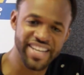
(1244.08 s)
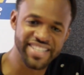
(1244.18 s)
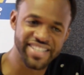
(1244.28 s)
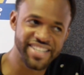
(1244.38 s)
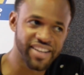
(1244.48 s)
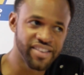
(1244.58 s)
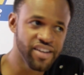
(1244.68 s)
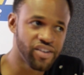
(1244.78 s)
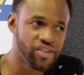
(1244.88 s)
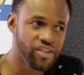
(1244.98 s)
there's a
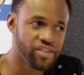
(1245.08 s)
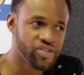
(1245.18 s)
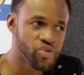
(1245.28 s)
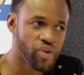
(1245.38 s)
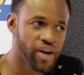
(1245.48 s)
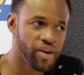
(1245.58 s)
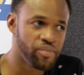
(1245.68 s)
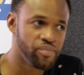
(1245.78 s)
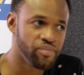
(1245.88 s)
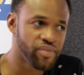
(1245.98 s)
technique to
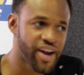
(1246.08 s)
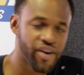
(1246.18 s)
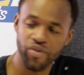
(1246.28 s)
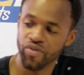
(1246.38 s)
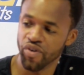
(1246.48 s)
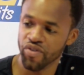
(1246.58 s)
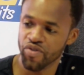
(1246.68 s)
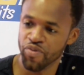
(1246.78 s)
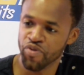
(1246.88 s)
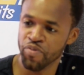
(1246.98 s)
carry this costume.